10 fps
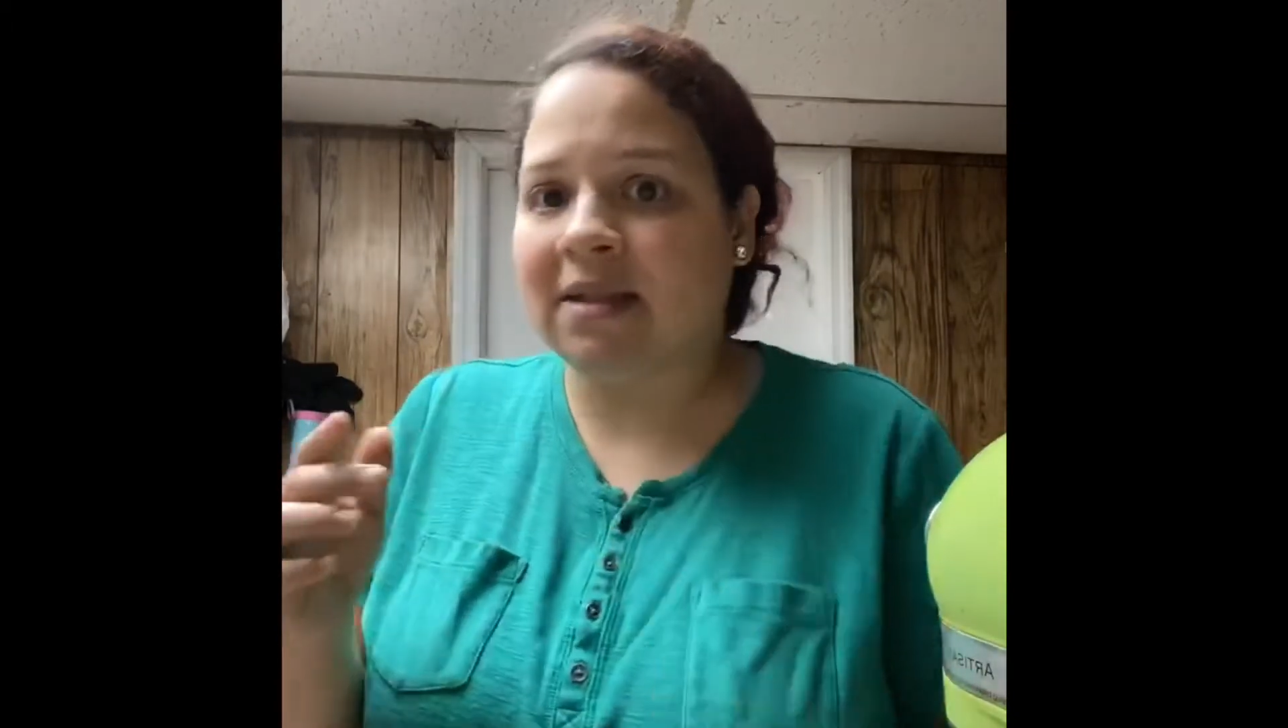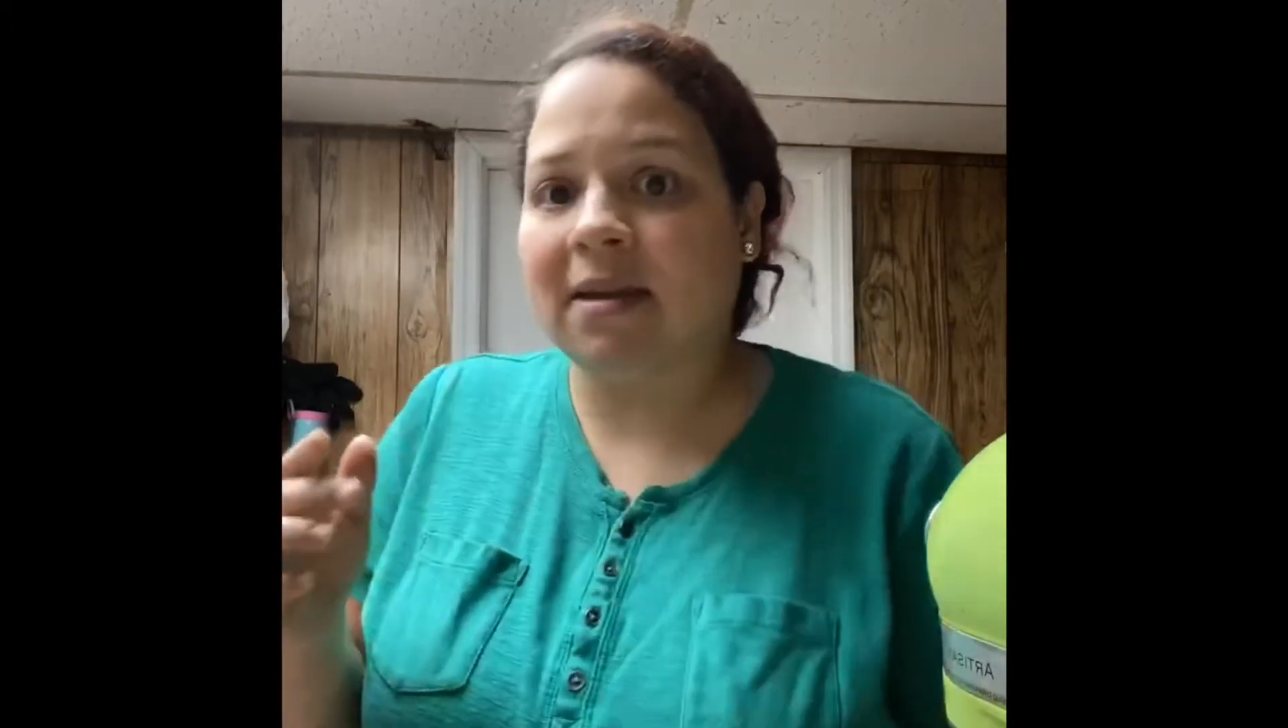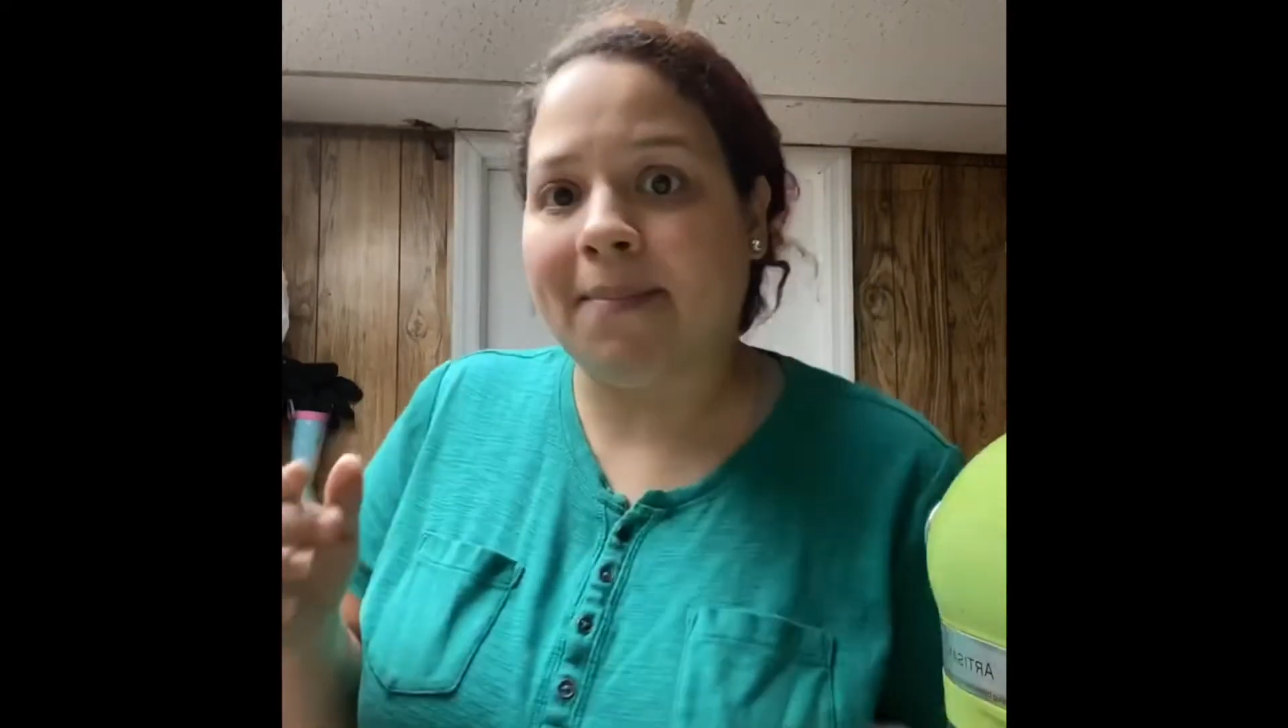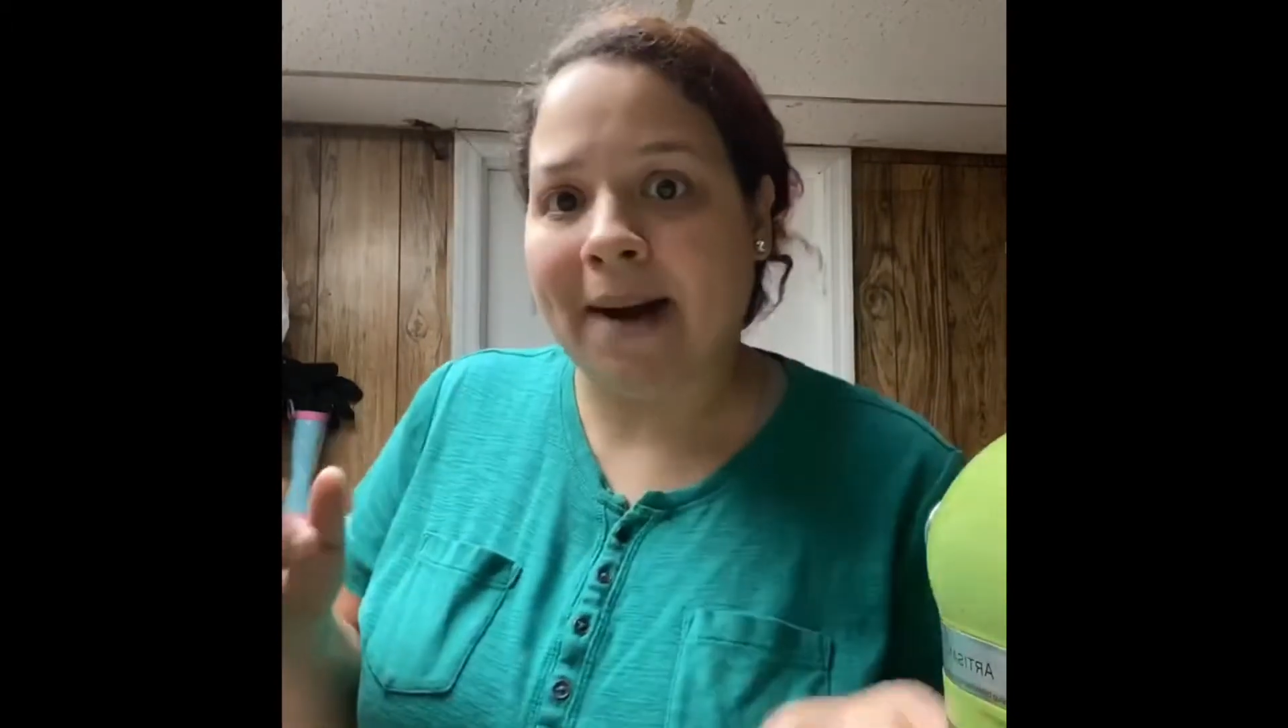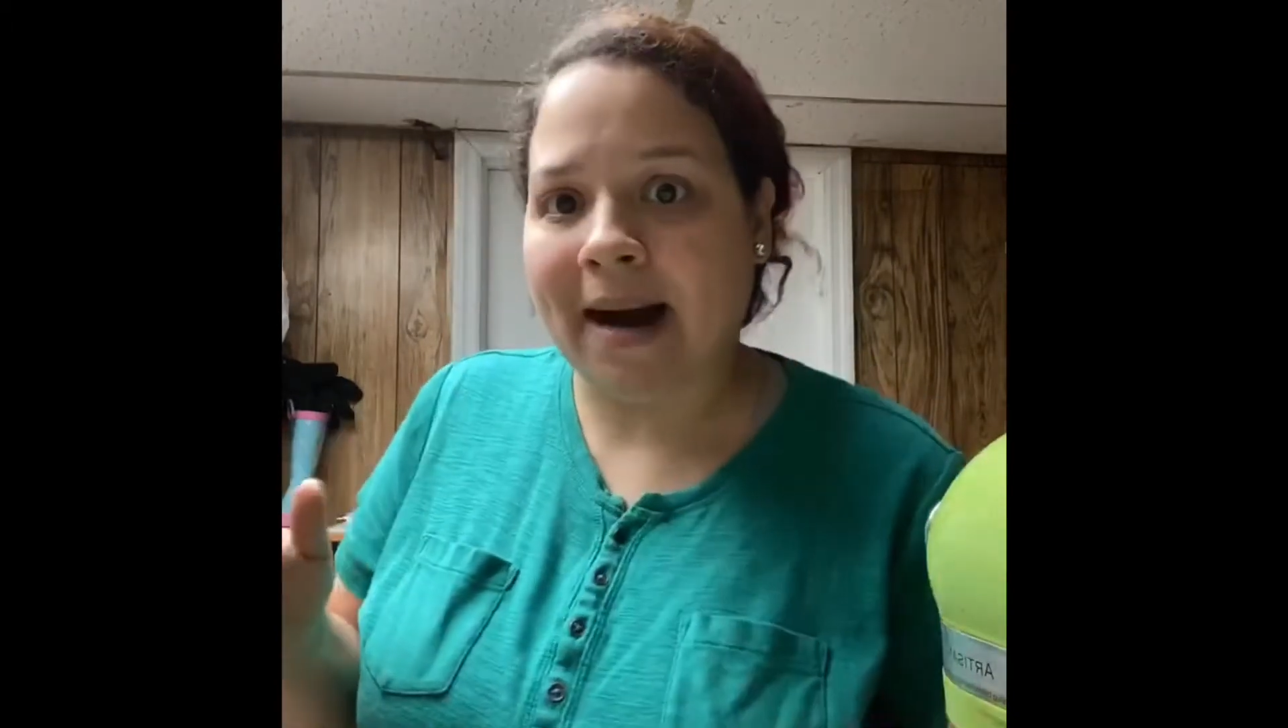the
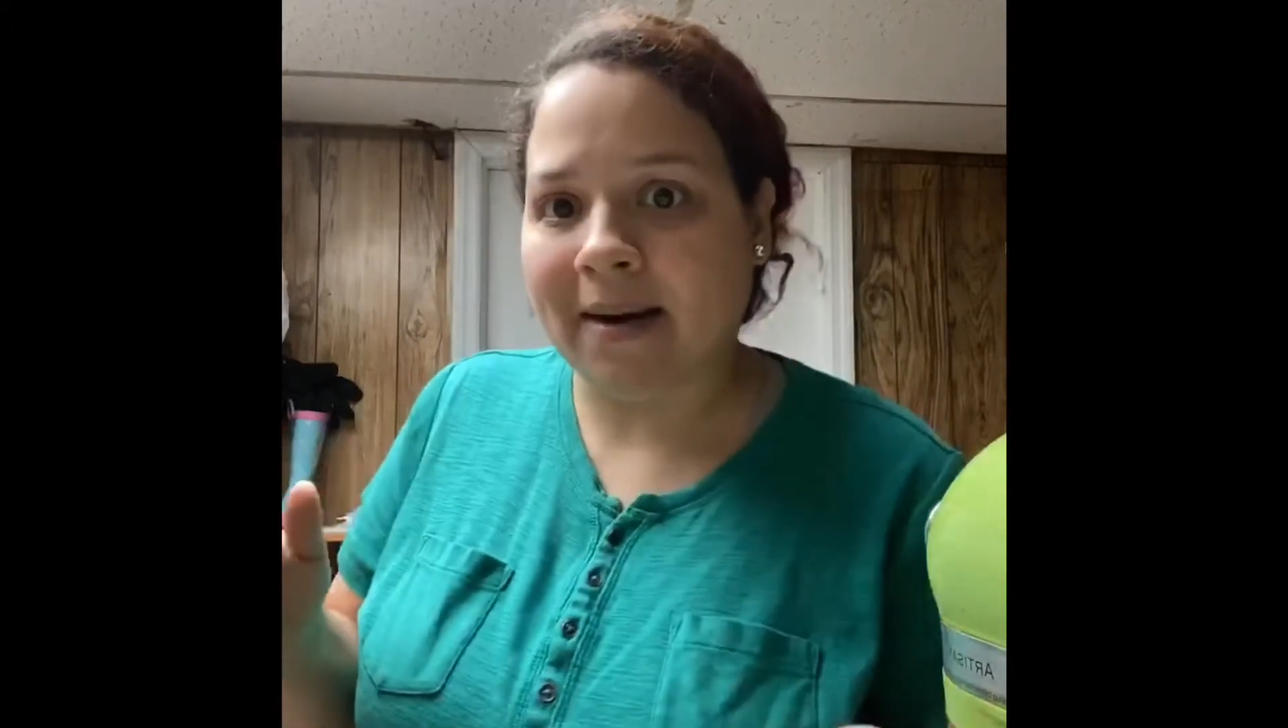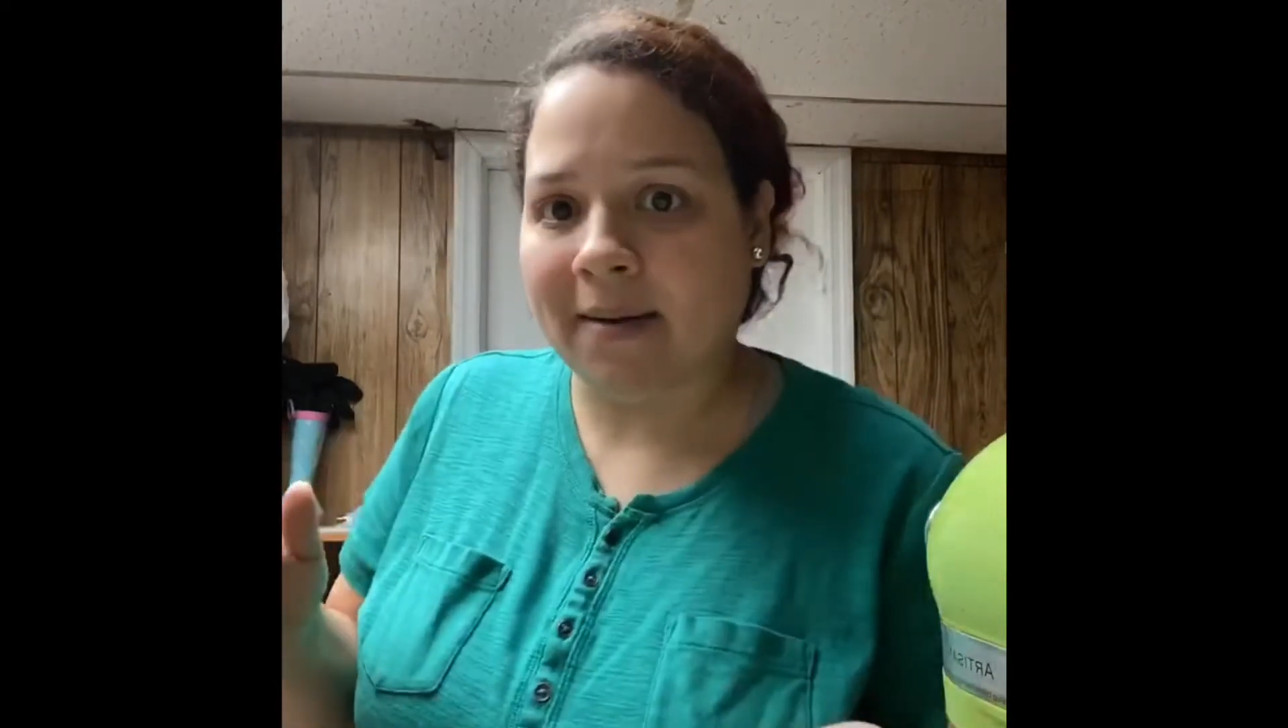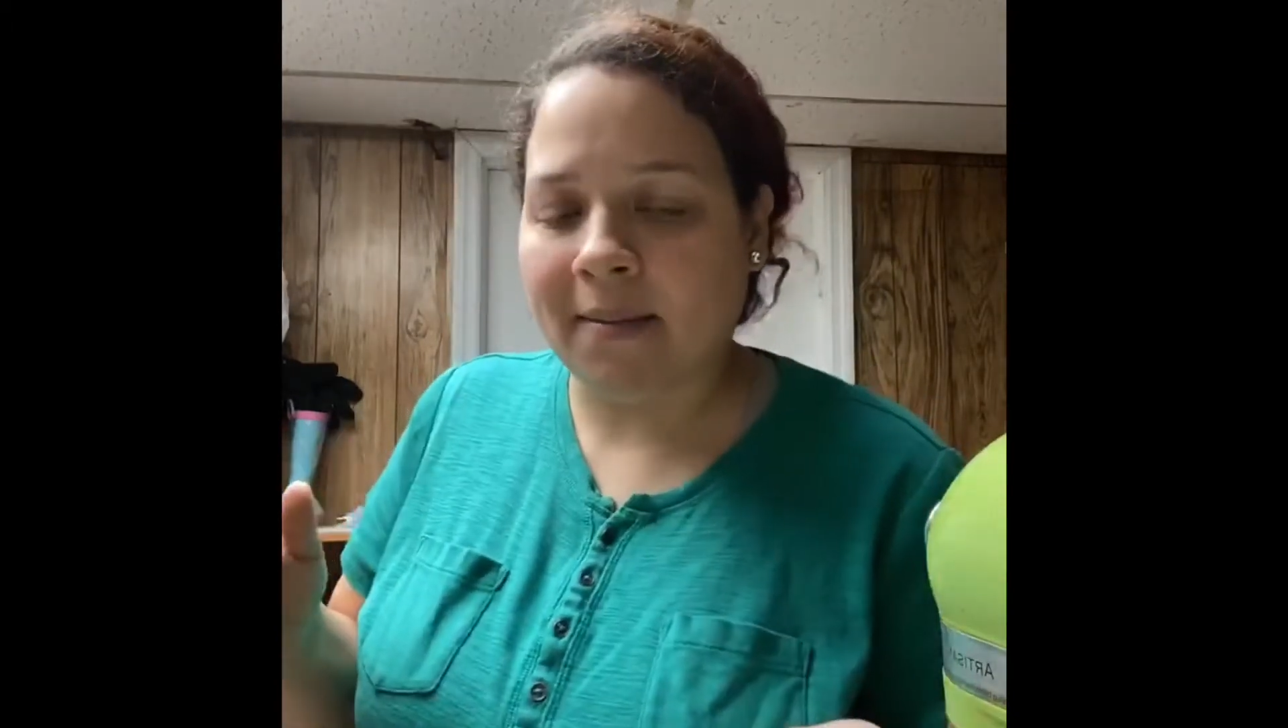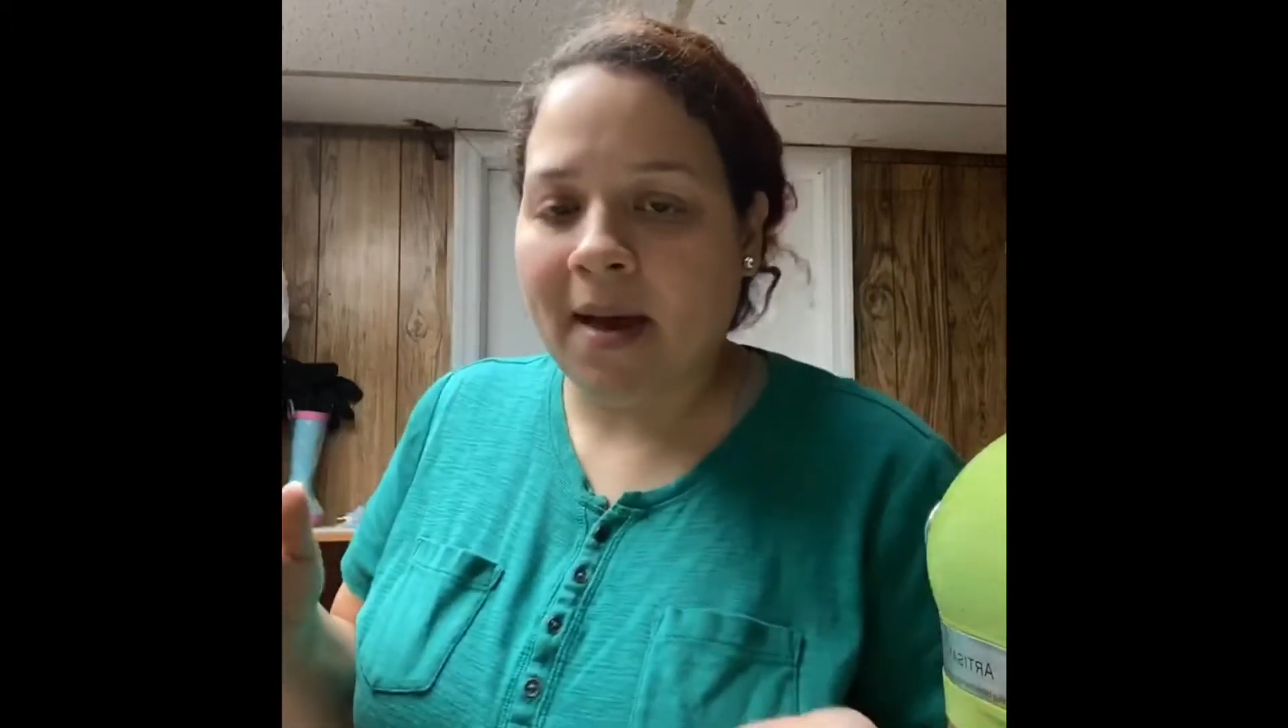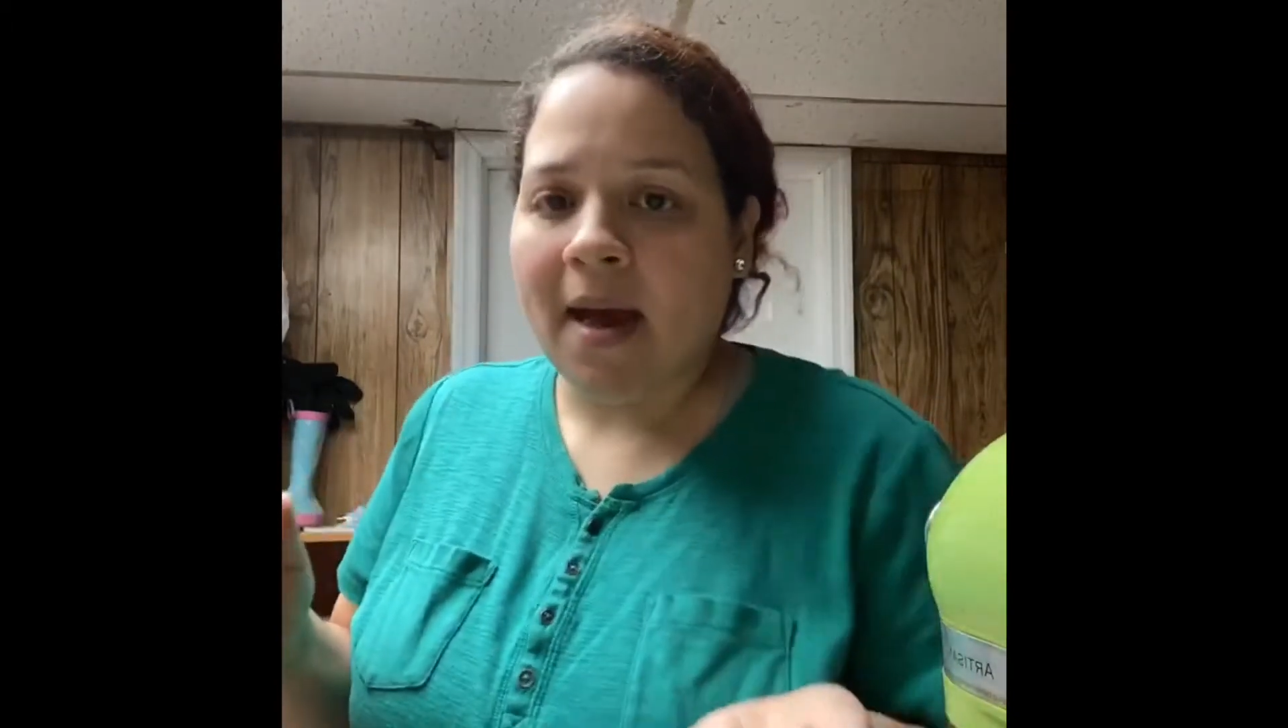bottom.